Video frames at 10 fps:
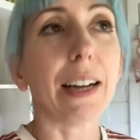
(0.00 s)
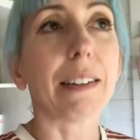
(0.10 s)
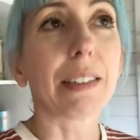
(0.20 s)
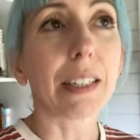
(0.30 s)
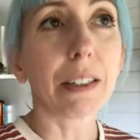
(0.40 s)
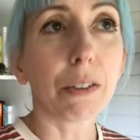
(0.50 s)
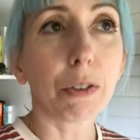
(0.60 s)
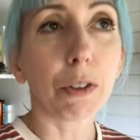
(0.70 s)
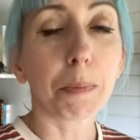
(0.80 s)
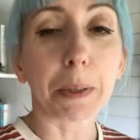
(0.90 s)
Second of
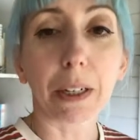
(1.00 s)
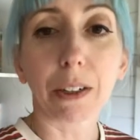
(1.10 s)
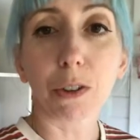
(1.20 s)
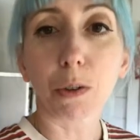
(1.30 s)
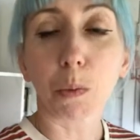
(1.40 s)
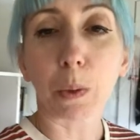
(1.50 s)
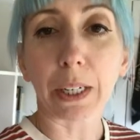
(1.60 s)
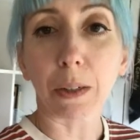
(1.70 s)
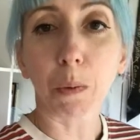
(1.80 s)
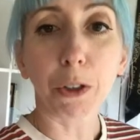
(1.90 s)
all, because
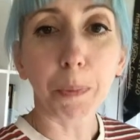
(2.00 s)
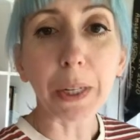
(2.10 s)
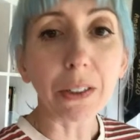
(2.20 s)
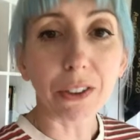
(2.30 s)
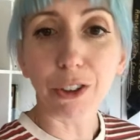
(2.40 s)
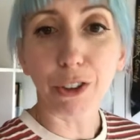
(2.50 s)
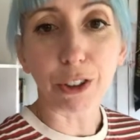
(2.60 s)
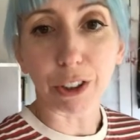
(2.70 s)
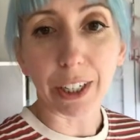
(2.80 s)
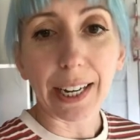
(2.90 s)
we want to be
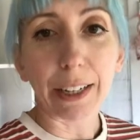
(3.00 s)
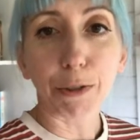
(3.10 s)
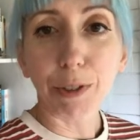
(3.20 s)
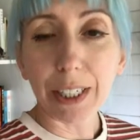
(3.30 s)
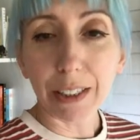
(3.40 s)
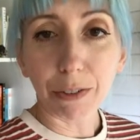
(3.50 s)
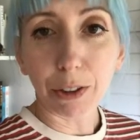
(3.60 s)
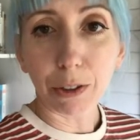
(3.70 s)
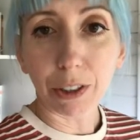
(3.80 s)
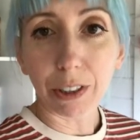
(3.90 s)
understood. It's really
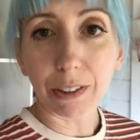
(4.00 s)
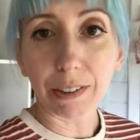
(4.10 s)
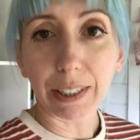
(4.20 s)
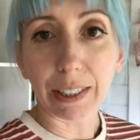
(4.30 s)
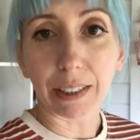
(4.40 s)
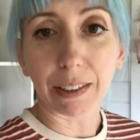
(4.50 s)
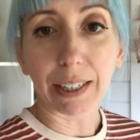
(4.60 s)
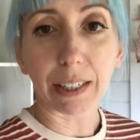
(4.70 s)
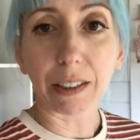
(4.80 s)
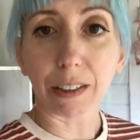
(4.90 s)
difficult to understand
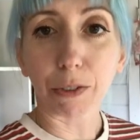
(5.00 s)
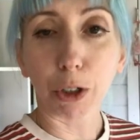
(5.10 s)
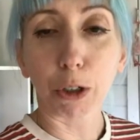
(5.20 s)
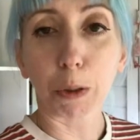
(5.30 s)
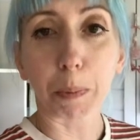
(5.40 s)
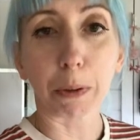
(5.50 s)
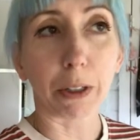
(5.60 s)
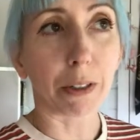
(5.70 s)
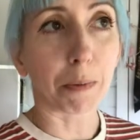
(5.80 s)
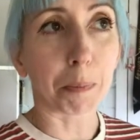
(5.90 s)
that kind of
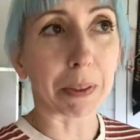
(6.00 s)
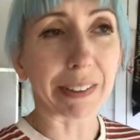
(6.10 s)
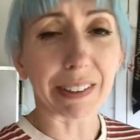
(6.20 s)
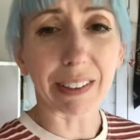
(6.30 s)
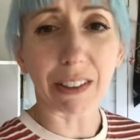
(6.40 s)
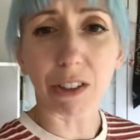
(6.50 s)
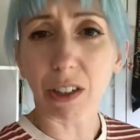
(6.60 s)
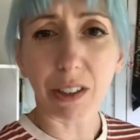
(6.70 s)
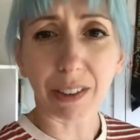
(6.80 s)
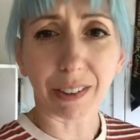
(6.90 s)
corporate businessy
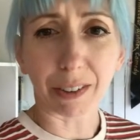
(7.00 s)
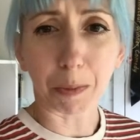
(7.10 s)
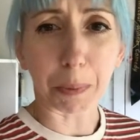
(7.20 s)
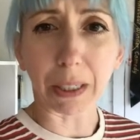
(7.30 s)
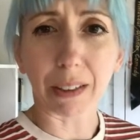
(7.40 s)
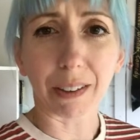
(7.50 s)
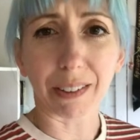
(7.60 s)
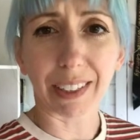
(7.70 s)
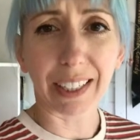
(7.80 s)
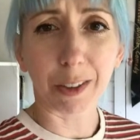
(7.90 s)
jargon speak, the
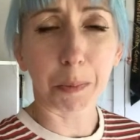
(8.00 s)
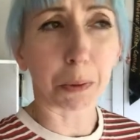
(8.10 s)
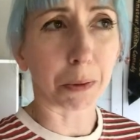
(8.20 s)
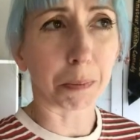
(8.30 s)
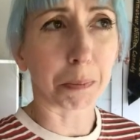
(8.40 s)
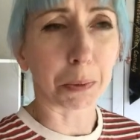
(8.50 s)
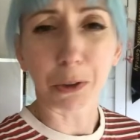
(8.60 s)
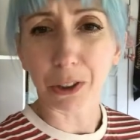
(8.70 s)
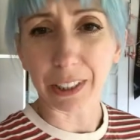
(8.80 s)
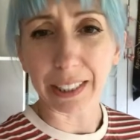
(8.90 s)
textbook
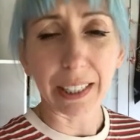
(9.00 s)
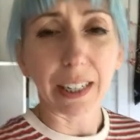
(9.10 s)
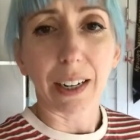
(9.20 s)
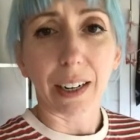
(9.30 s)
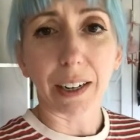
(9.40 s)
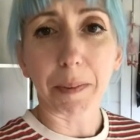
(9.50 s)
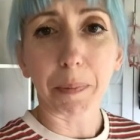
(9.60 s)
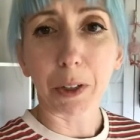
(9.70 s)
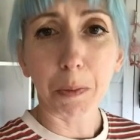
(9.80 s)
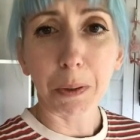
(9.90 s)
bullshit.
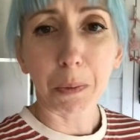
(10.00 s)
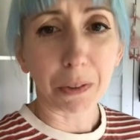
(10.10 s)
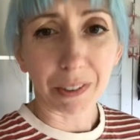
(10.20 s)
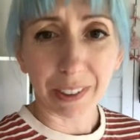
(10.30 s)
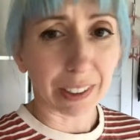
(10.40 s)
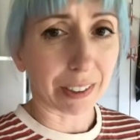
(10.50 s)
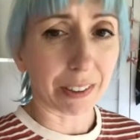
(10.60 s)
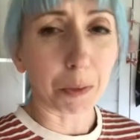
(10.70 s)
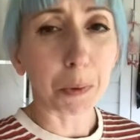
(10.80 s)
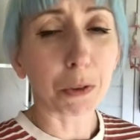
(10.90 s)
Nobody wants to
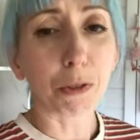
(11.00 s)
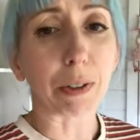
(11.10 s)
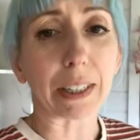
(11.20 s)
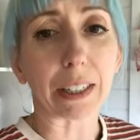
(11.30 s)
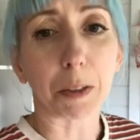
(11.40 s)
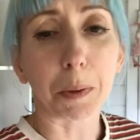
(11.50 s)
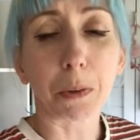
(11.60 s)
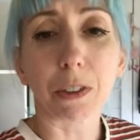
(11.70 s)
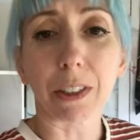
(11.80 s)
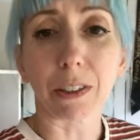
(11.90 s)
listen. Nobody wants to read that. Nobody
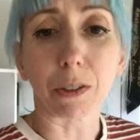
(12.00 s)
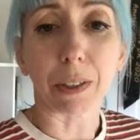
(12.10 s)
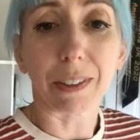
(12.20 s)
wants to listen to it.